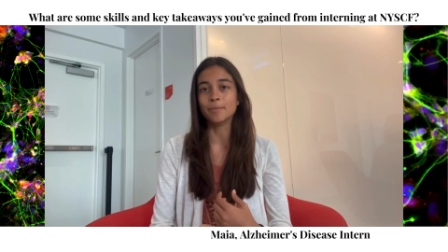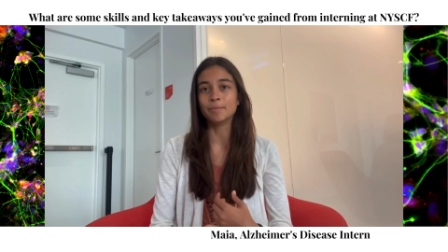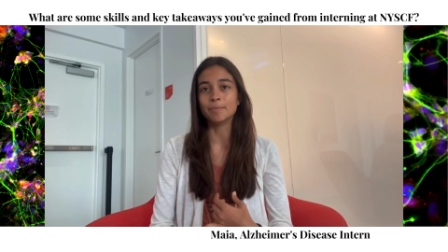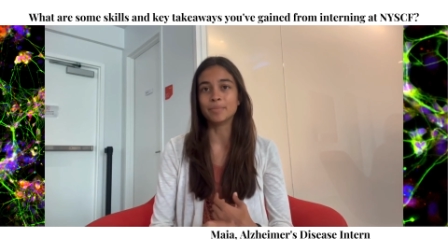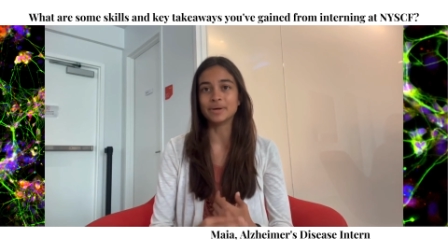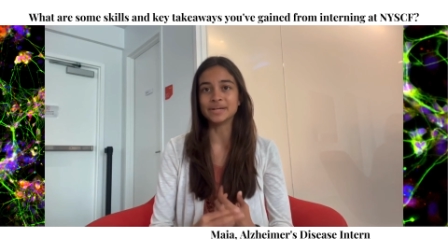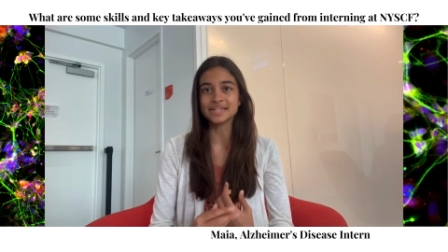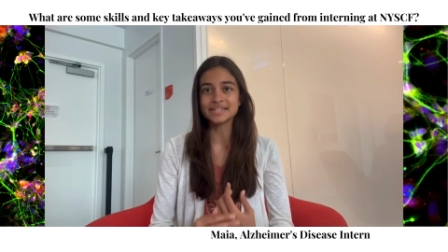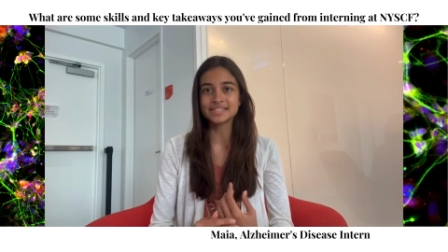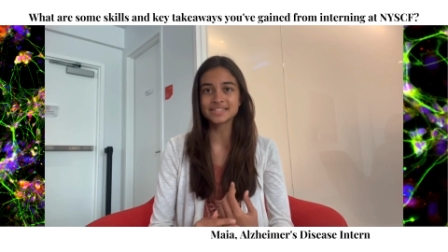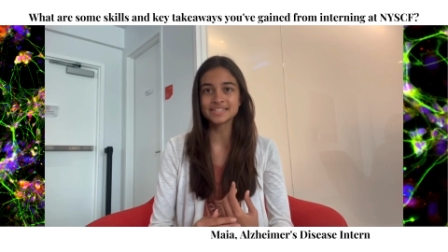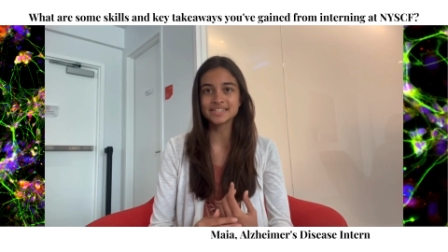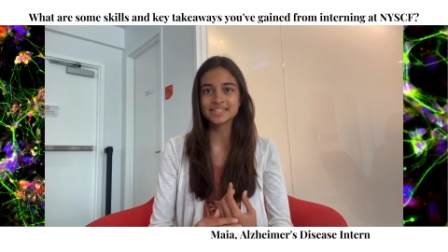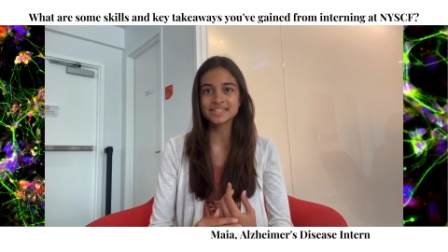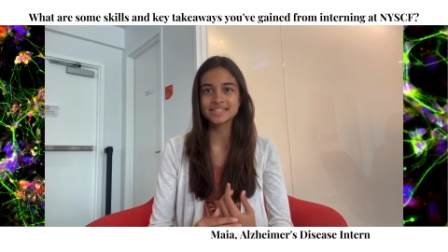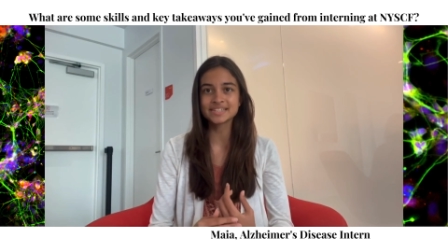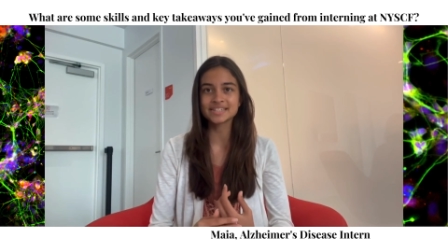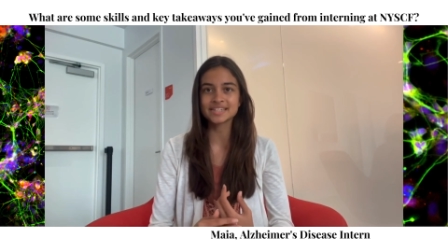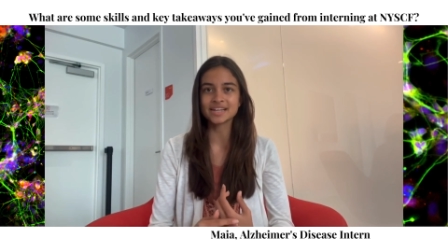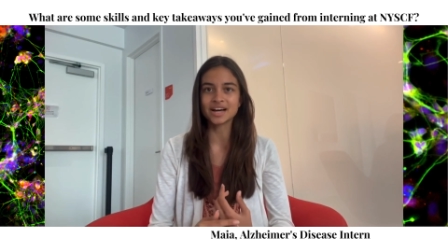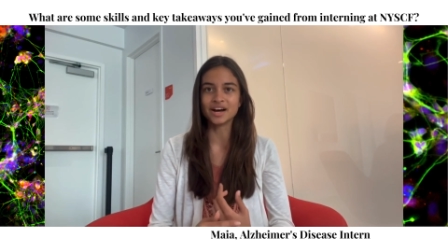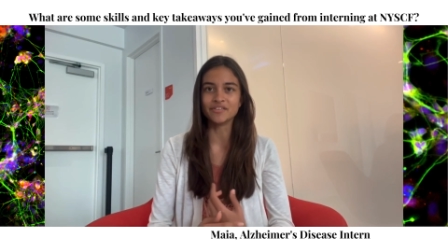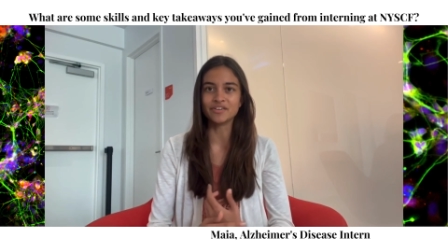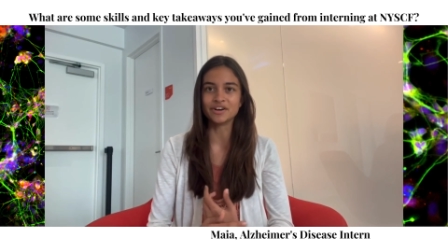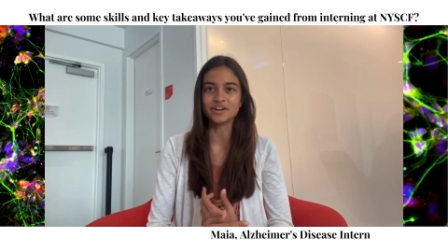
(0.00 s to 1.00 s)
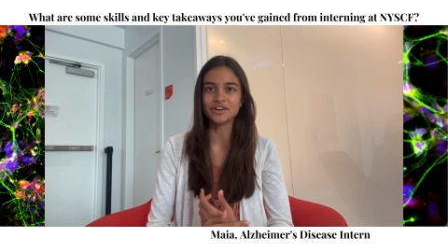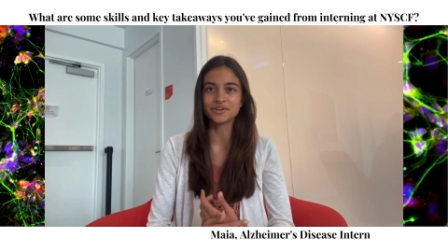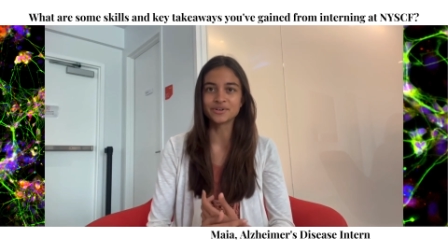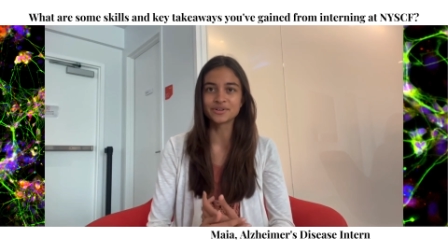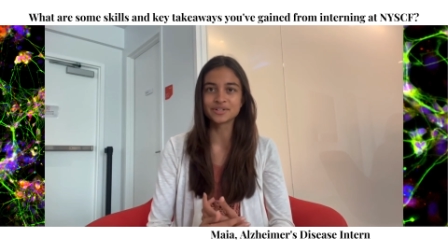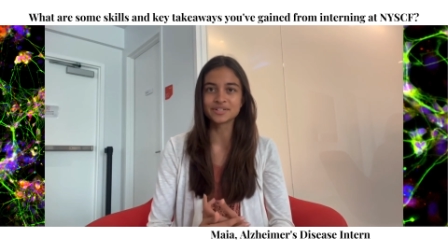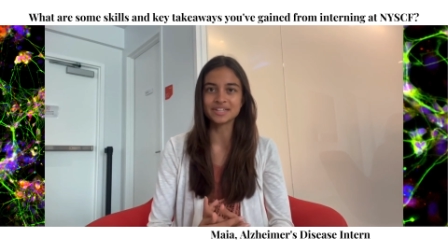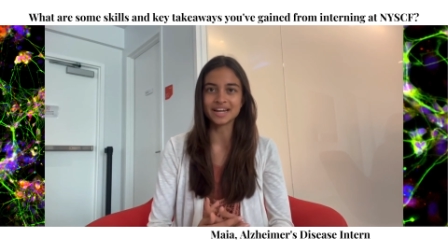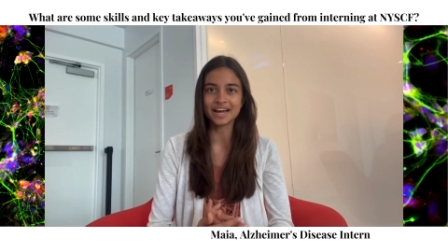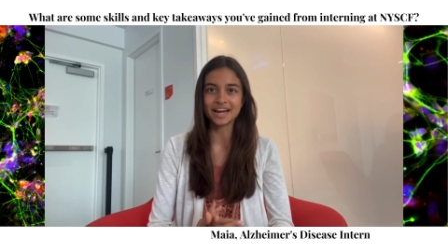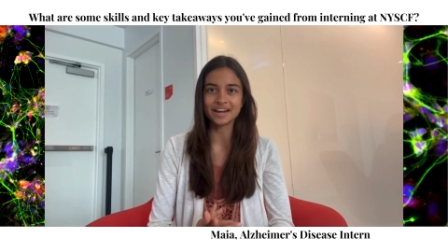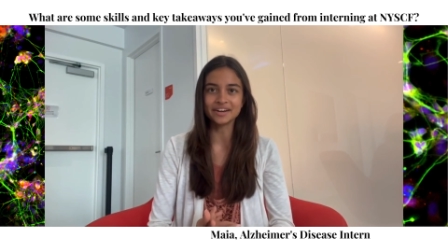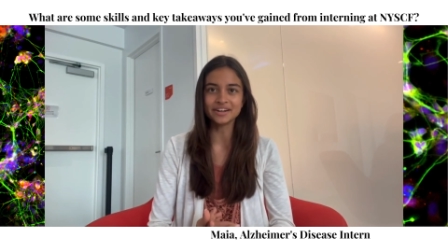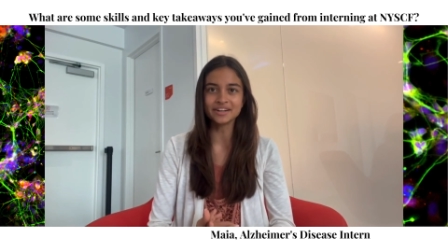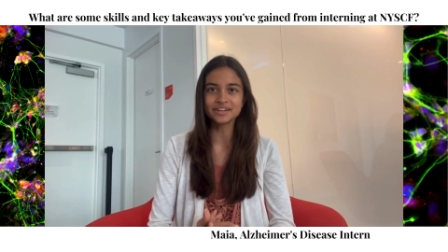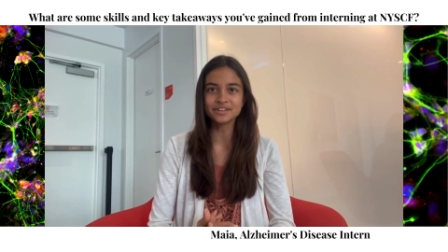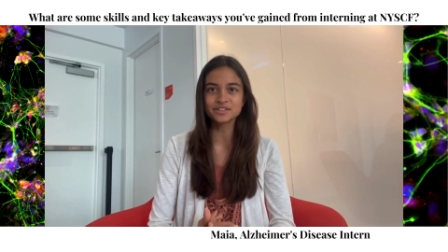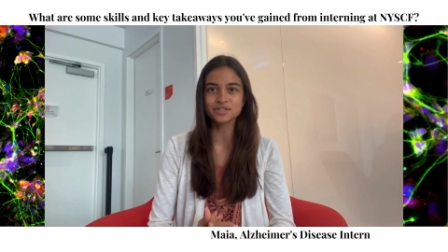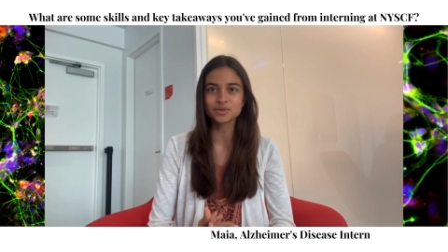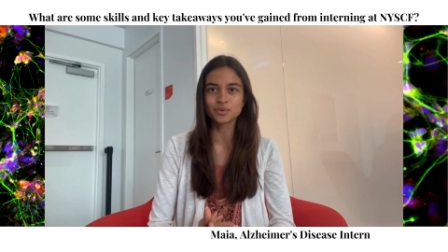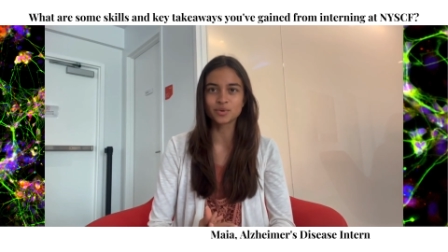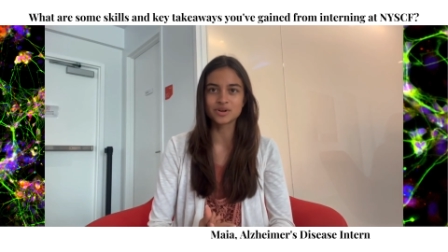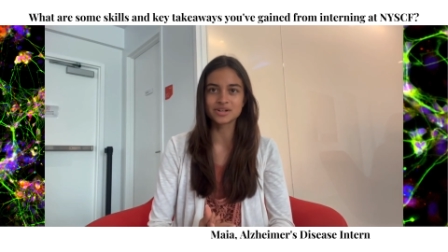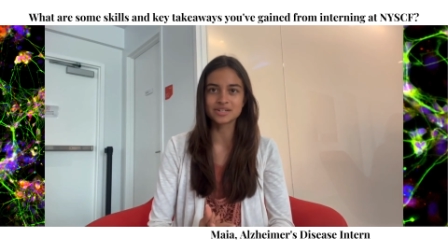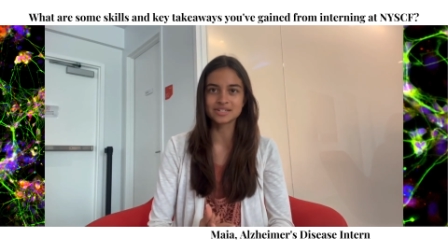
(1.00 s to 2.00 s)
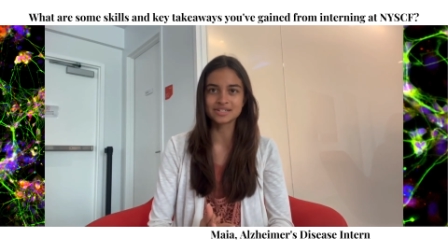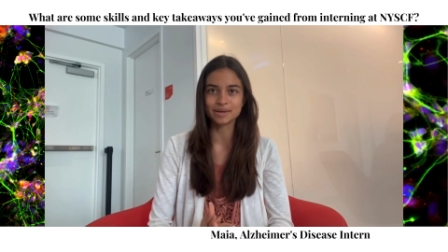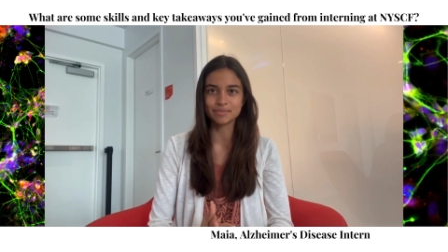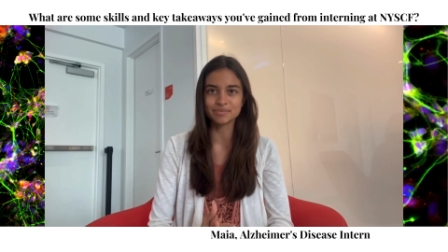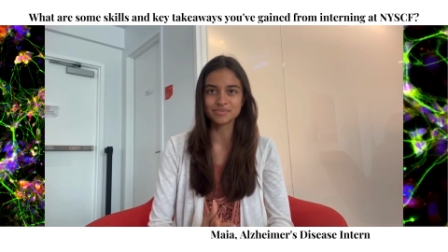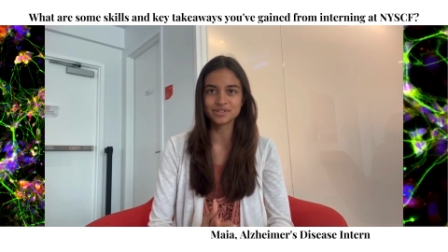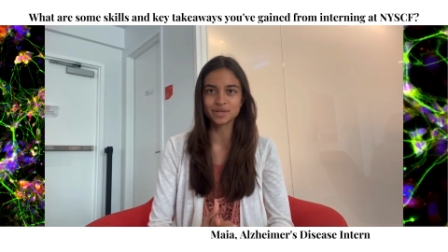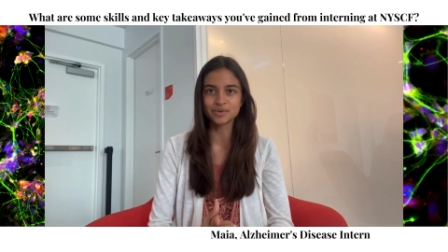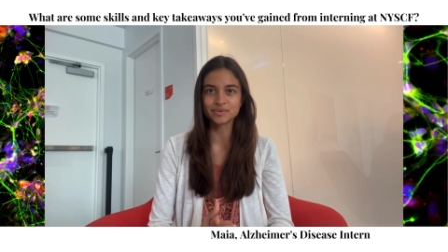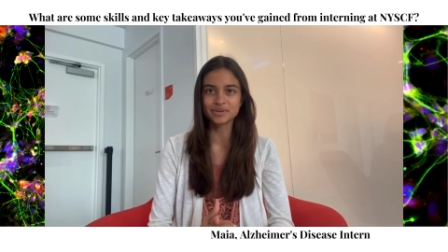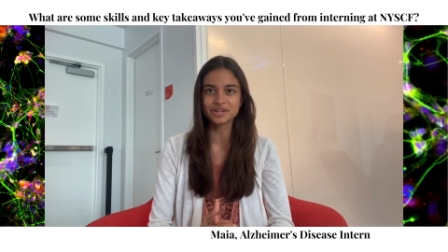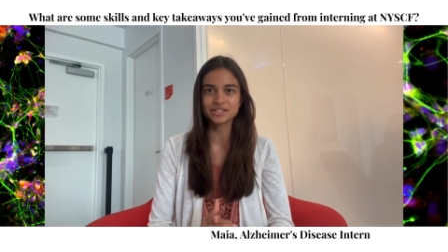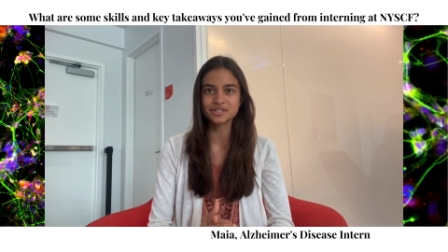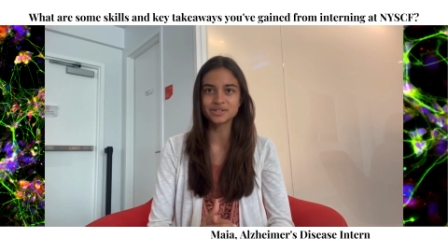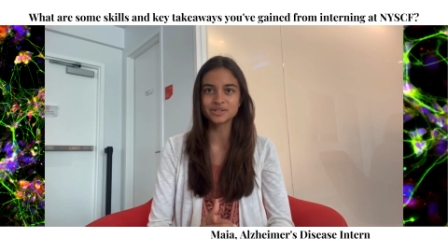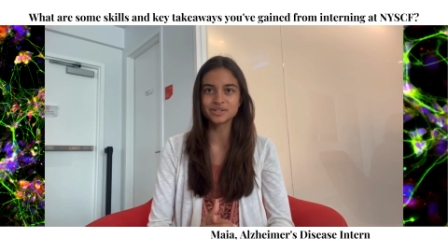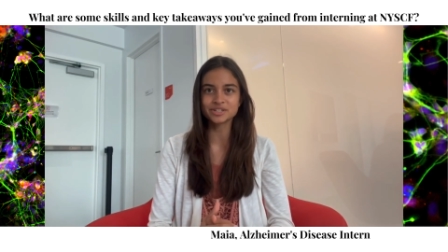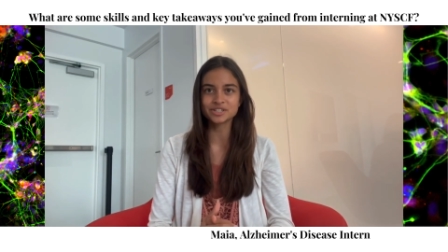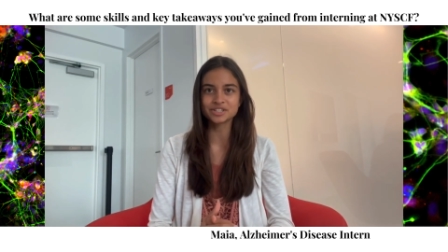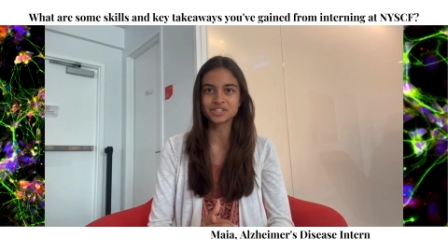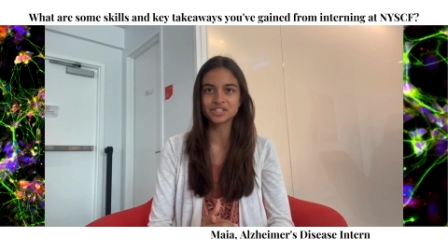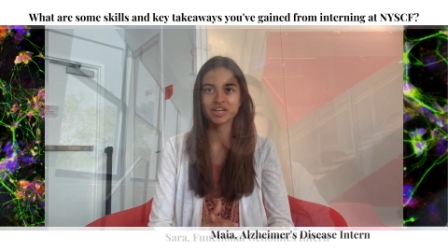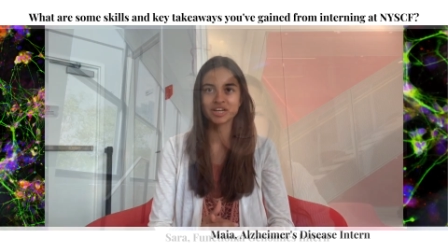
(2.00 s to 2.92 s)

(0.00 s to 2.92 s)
basis of understanding towards stem cell research.